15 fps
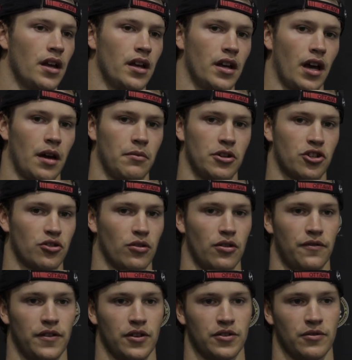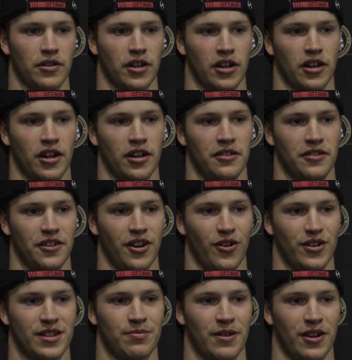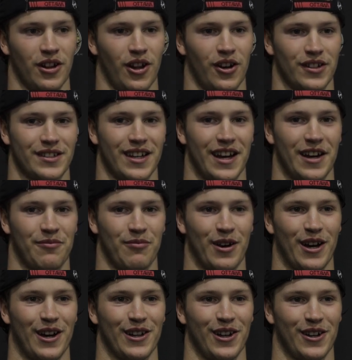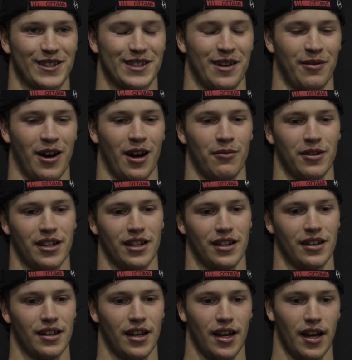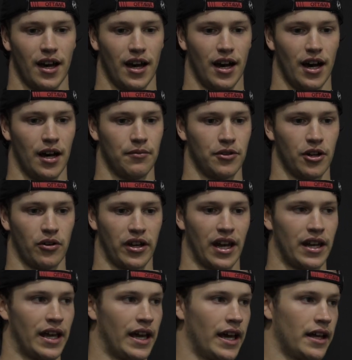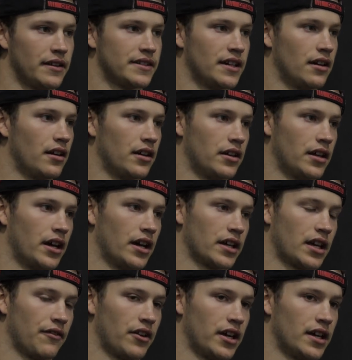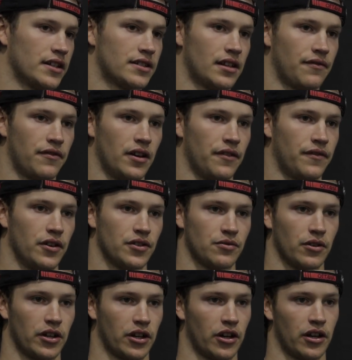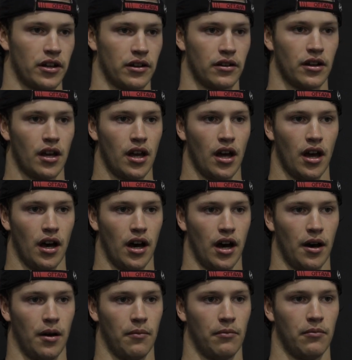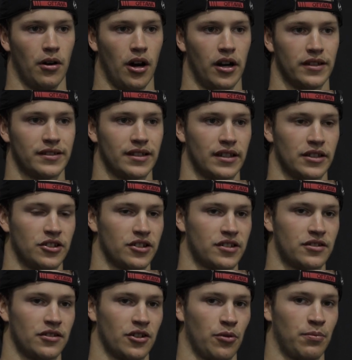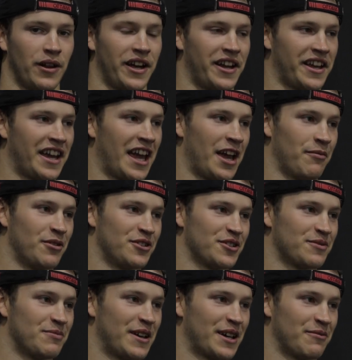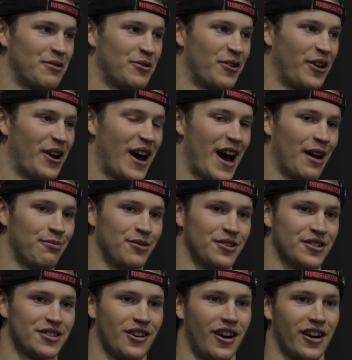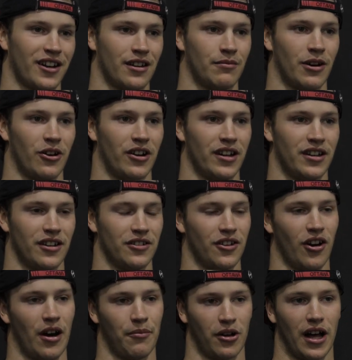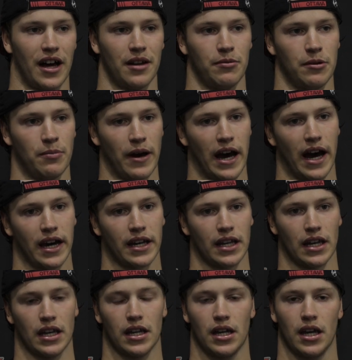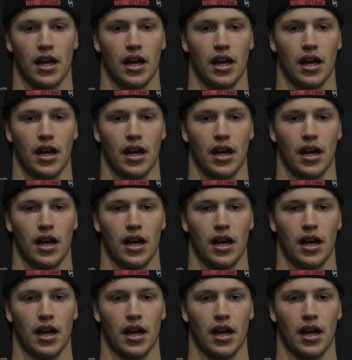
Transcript: Yeah, I mean, shoulder feels really good. You know, it's been a long time coming, and, you know, getting hit and giving hits, it feels really good. And honestly, just, you know, playing a game is just making me really happy just talking about it. And, you know, I'm glad to be back and,